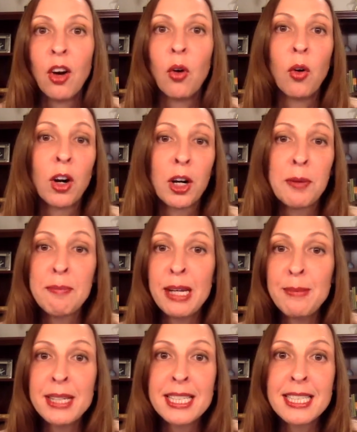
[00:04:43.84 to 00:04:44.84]
Or
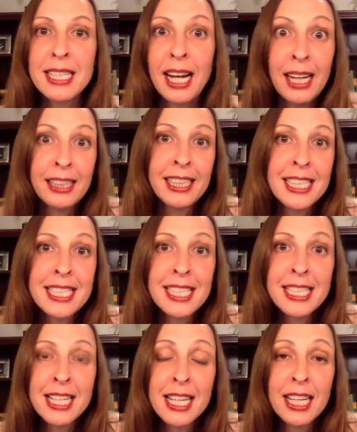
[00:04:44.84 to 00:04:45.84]
maybe it's the holiday
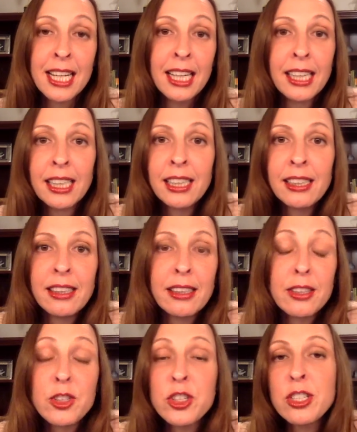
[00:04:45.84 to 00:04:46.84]
season and
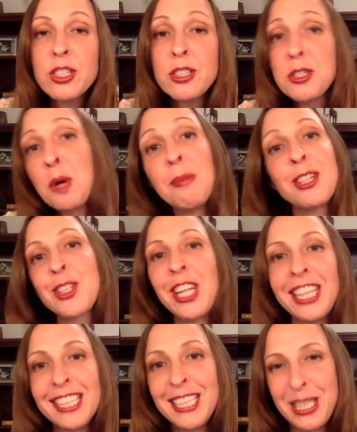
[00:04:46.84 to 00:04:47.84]
there's just so much
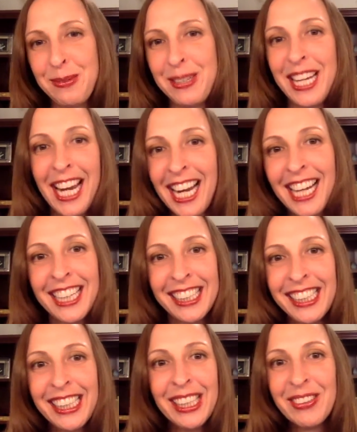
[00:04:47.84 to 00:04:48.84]
candy to be had.
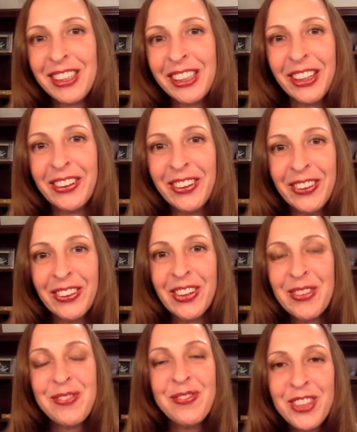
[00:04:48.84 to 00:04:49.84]
You
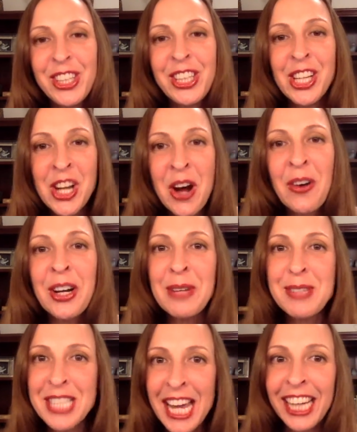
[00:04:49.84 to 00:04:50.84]
know what
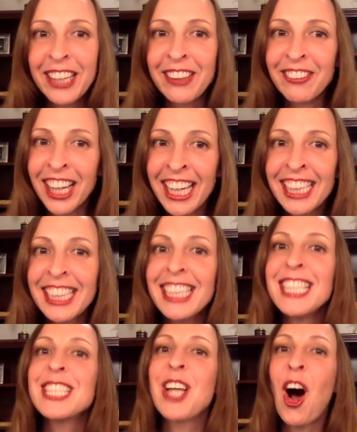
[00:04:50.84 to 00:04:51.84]
I'm saying, right?
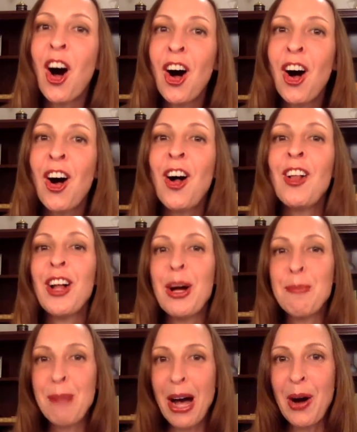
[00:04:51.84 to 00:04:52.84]
It's all
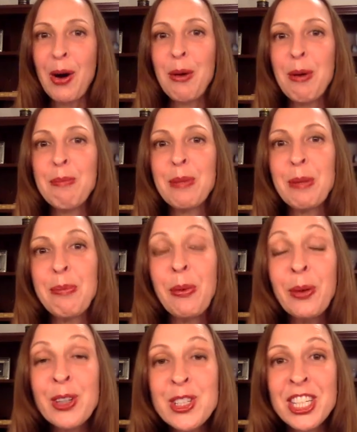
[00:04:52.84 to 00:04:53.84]
about
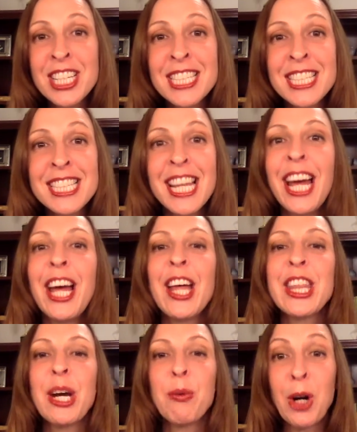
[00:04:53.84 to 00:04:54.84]
proportions
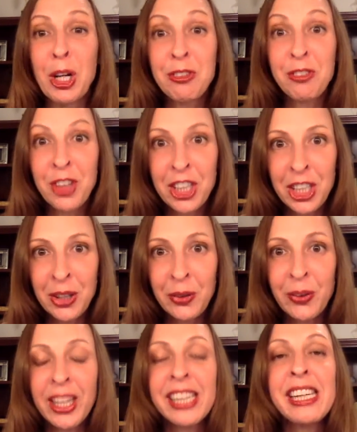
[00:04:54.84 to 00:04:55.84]
that work for
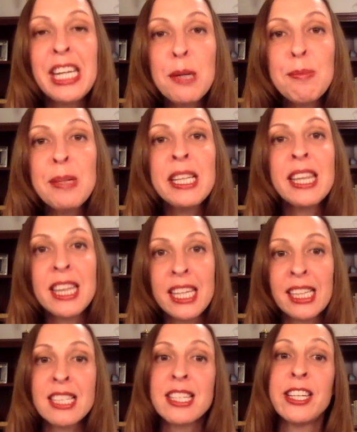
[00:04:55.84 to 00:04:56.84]
you and keeping
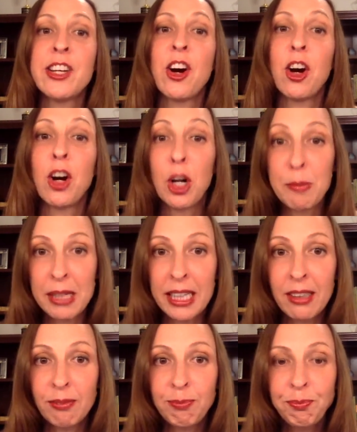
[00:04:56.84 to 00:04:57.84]
things in harmony.